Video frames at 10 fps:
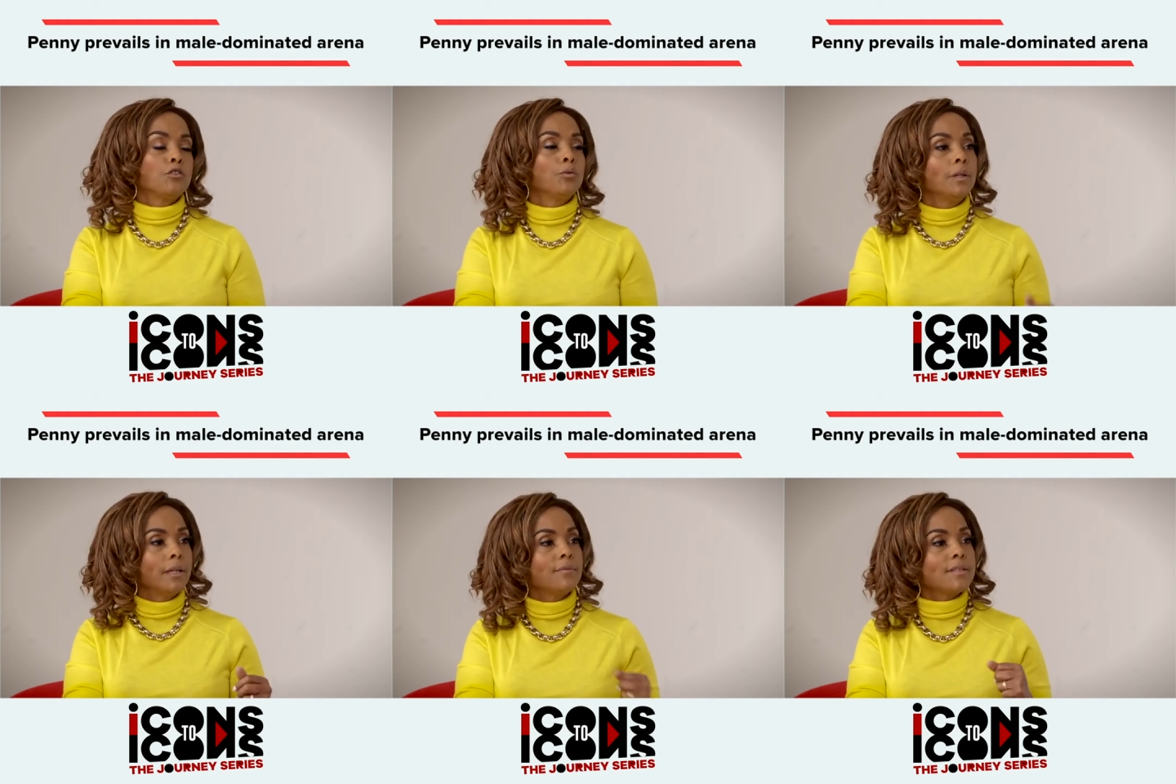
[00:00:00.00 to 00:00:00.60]
That
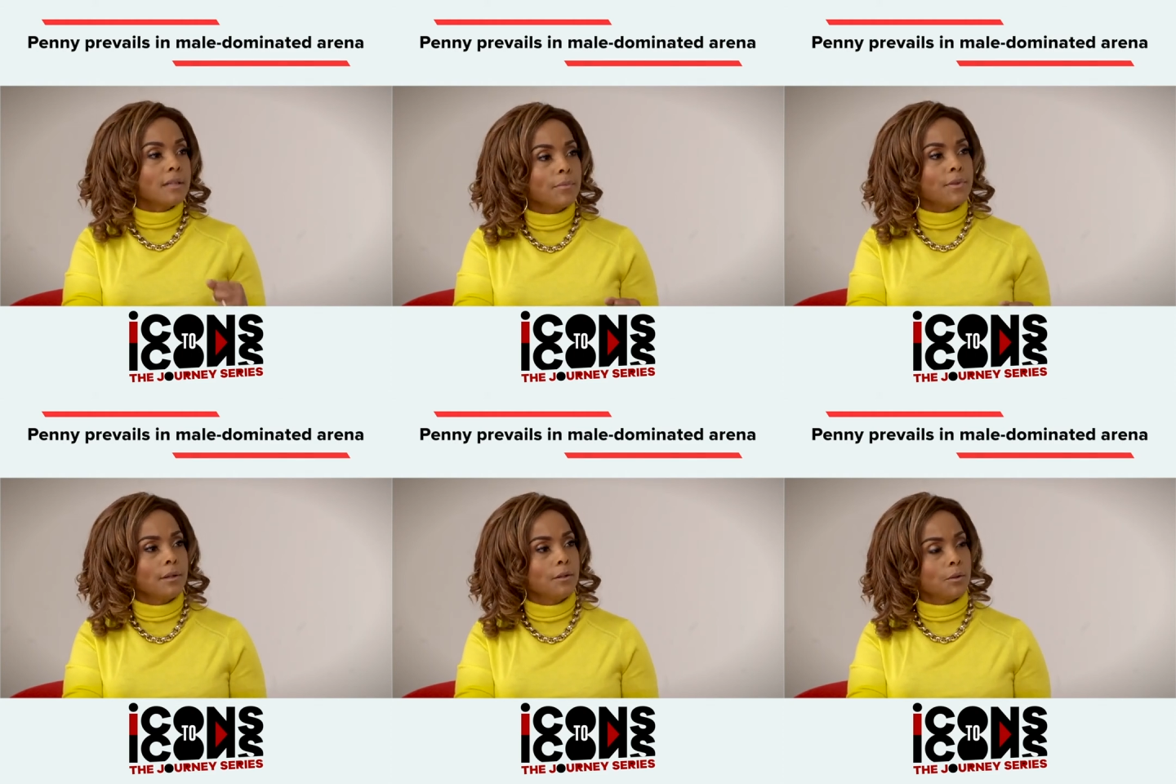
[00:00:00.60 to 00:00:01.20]
you give
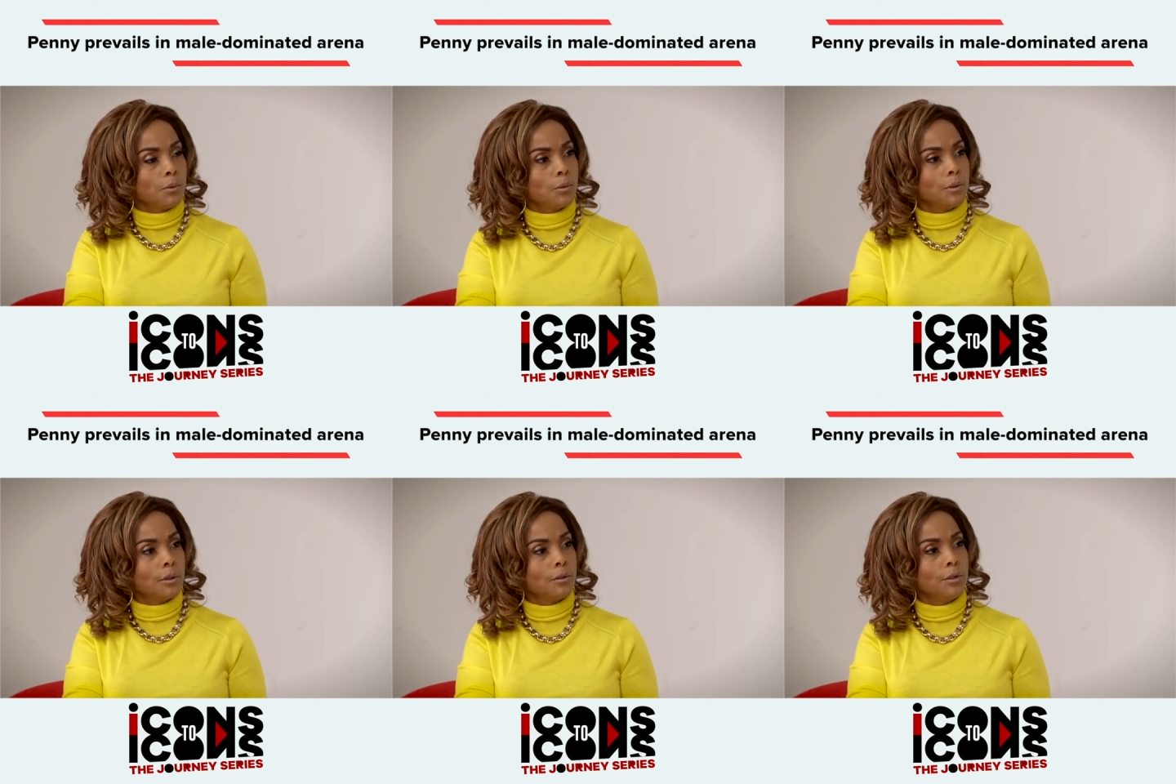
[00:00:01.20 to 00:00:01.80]
something your
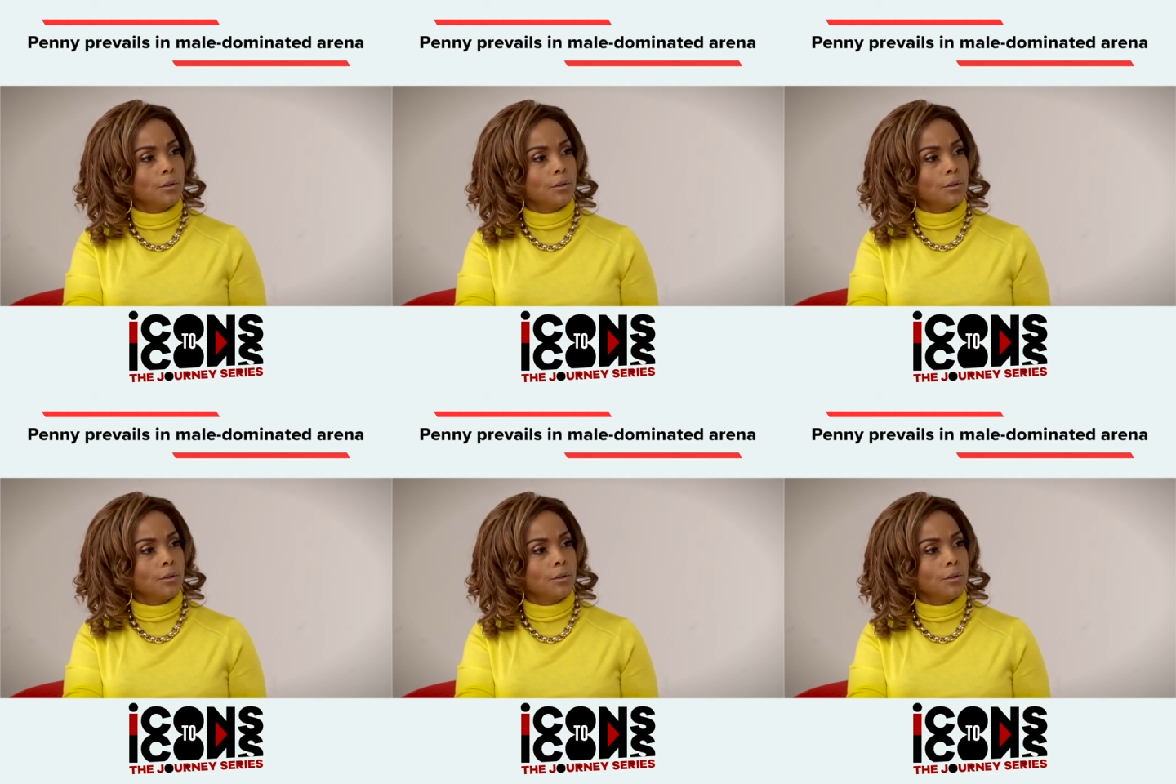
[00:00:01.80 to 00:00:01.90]
all.